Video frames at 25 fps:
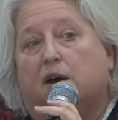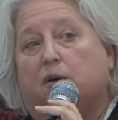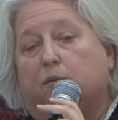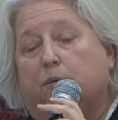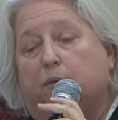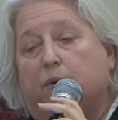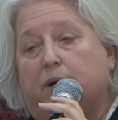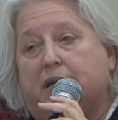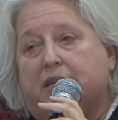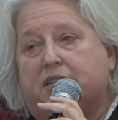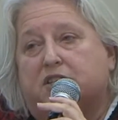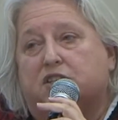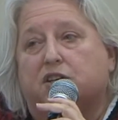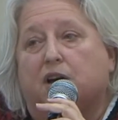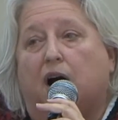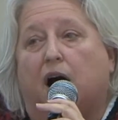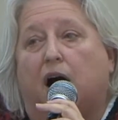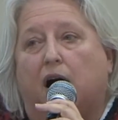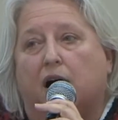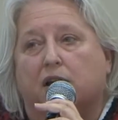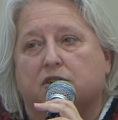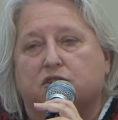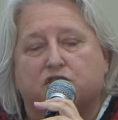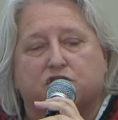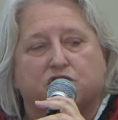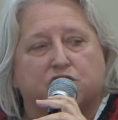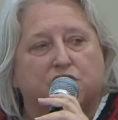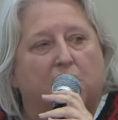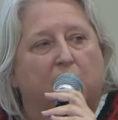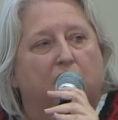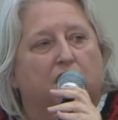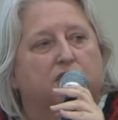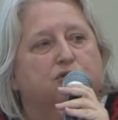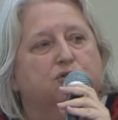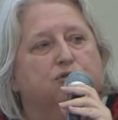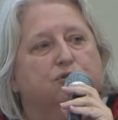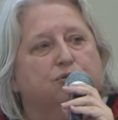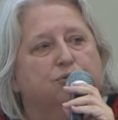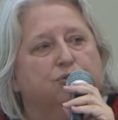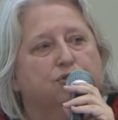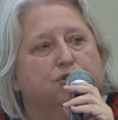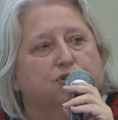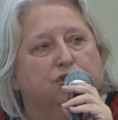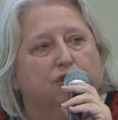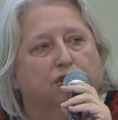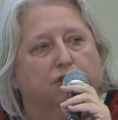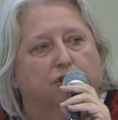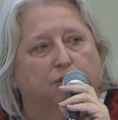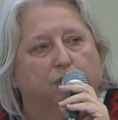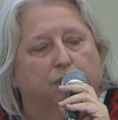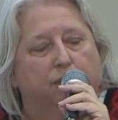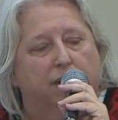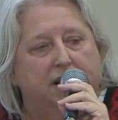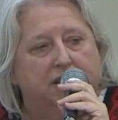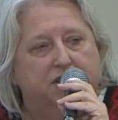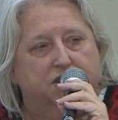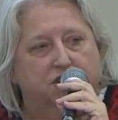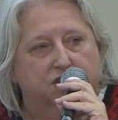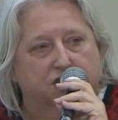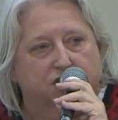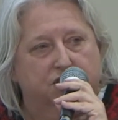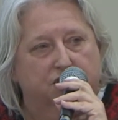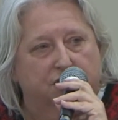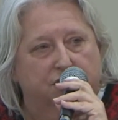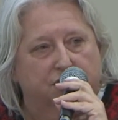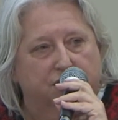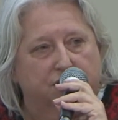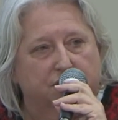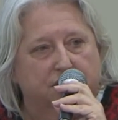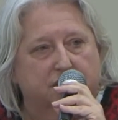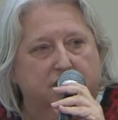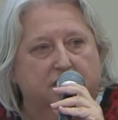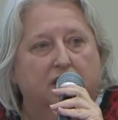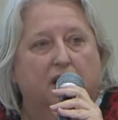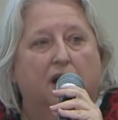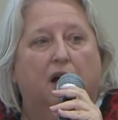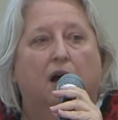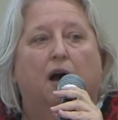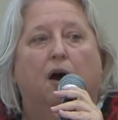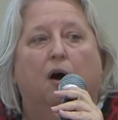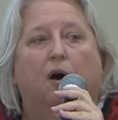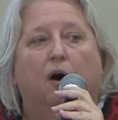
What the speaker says: which answer to the questions.